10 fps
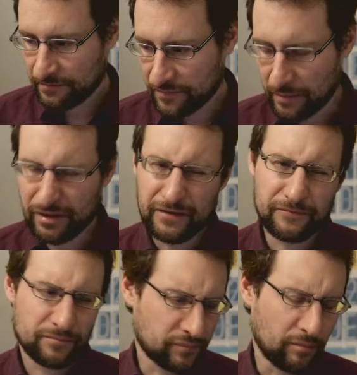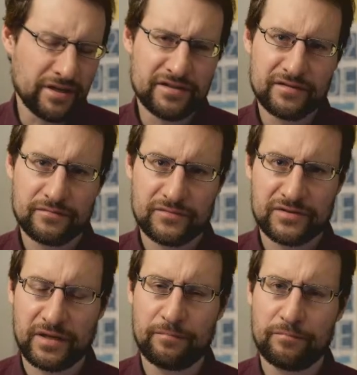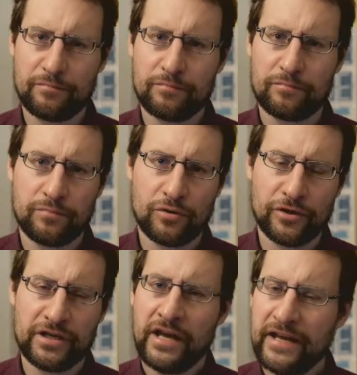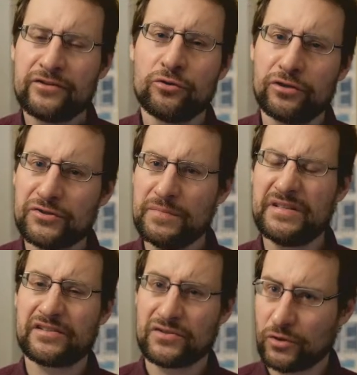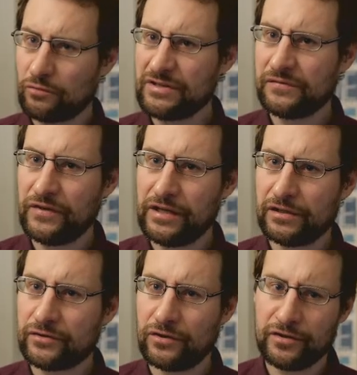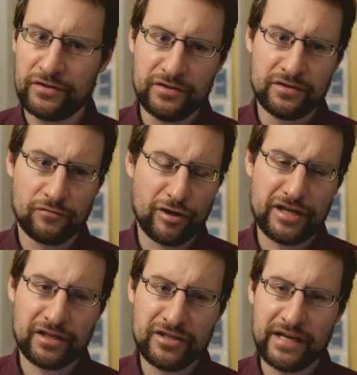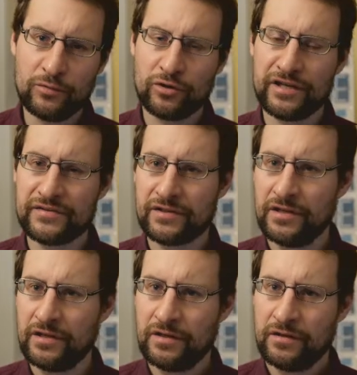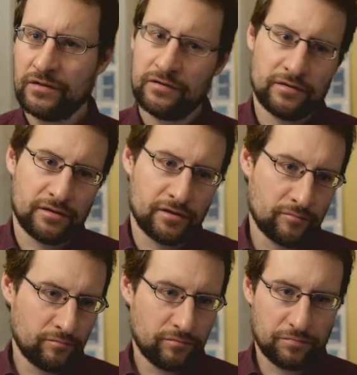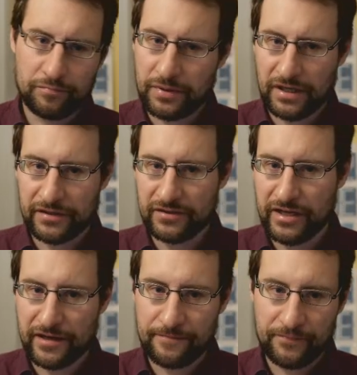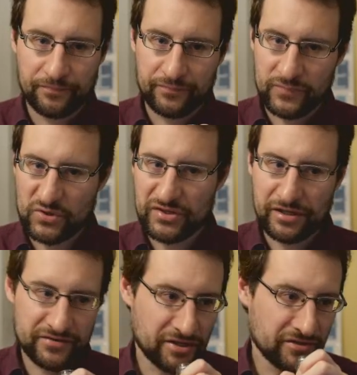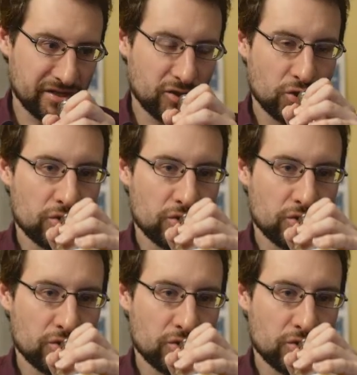I believe probably in some point. It could also be that this always failed on running in GameOS. But yeah, so there's it.